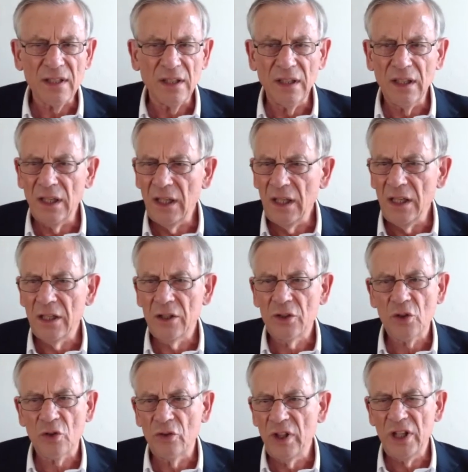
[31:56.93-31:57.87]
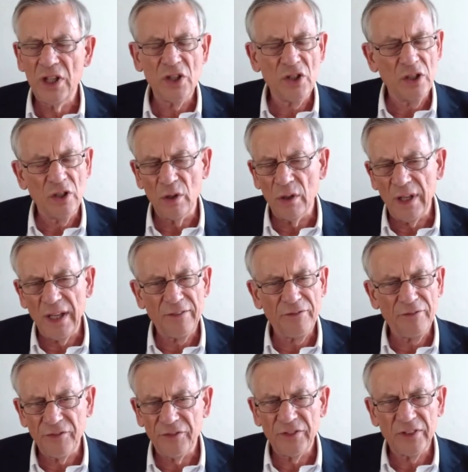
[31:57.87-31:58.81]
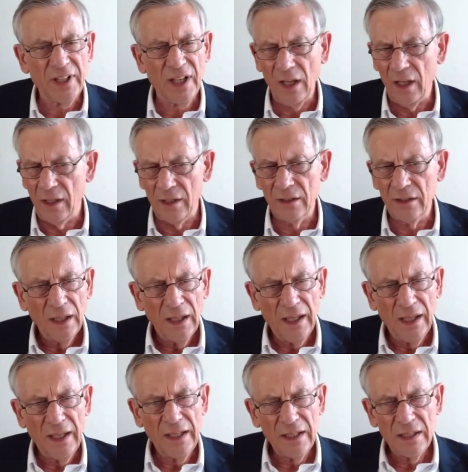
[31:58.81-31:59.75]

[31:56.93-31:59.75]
In each region, you have talent. And